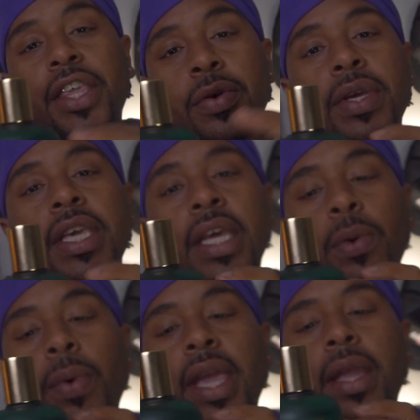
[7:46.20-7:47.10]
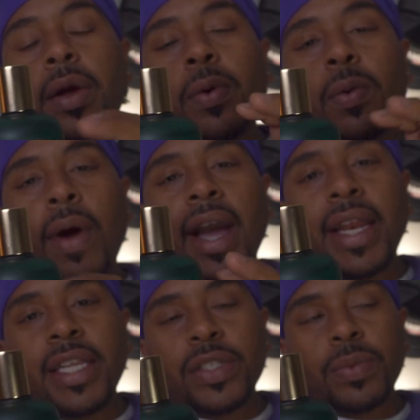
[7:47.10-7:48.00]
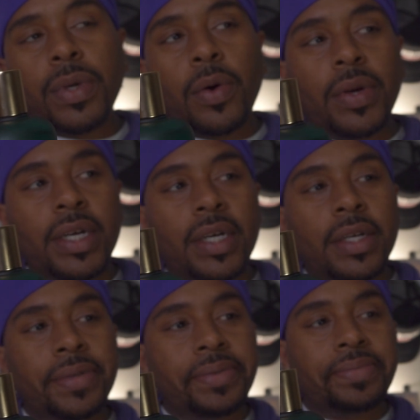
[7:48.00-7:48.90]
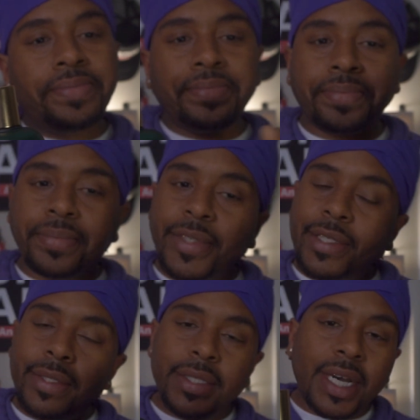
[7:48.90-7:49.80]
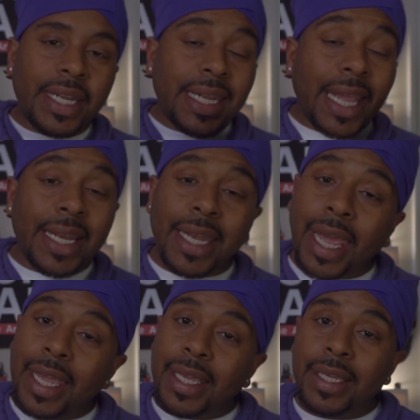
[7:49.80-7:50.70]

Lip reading: you can get away rocking this one on a date night,